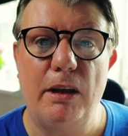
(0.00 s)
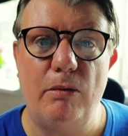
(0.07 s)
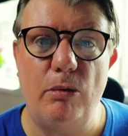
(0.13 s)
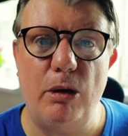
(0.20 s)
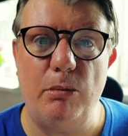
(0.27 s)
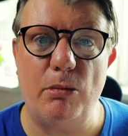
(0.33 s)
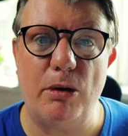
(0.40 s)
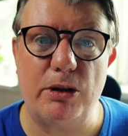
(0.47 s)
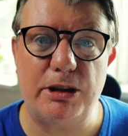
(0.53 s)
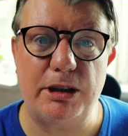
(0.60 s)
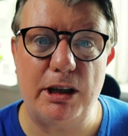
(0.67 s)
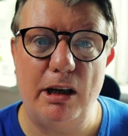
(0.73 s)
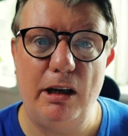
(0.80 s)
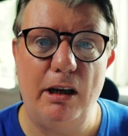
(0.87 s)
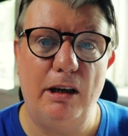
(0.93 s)
We
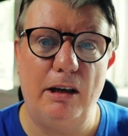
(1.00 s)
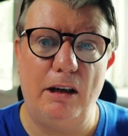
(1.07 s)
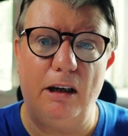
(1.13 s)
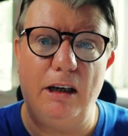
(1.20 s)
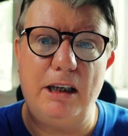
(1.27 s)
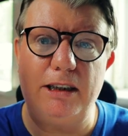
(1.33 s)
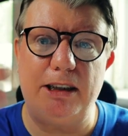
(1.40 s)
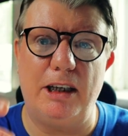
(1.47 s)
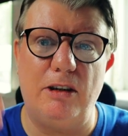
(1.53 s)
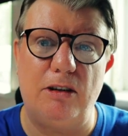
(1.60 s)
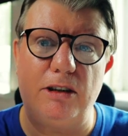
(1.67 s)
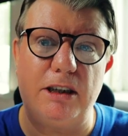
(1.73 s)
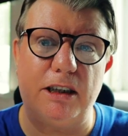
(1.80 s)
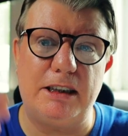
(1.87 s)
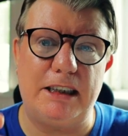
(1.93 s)
must listen
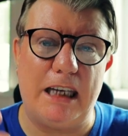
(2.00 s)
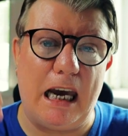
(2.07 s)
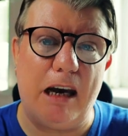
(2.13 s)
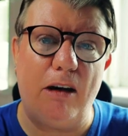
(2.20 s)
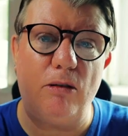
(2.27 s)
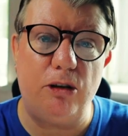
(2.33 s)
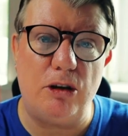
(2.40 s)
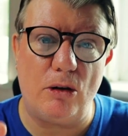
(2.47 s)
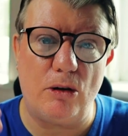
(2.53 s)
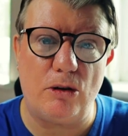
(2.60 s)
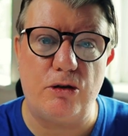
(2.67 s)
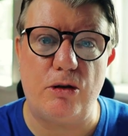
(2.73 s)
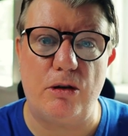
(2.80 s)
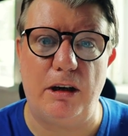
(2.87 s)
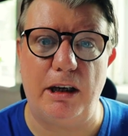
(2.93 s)
to sound
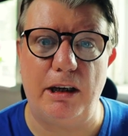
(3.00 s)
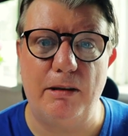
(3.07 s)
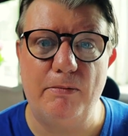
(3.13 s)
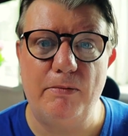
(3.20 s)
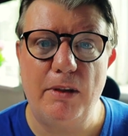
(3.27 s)
doctrine.